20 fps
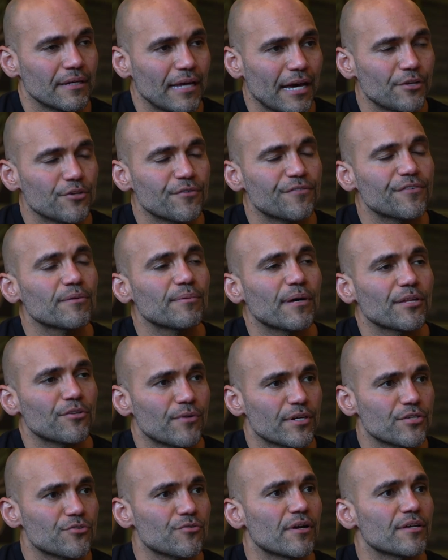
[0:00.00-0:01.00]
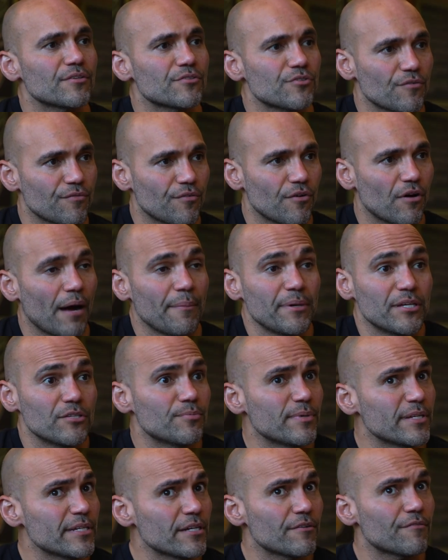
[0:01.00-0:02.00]
How do you feel about the restaurant so far? I mean, you've
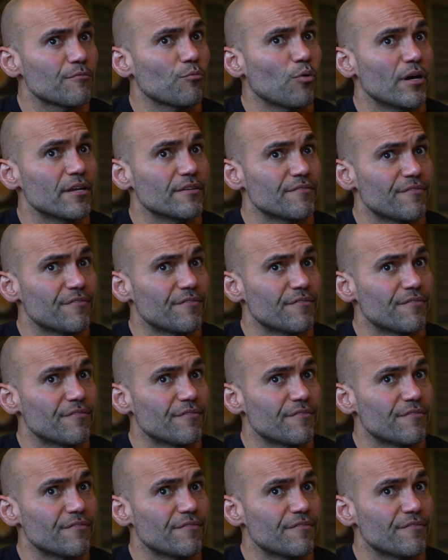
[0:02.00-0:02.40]
been here, what?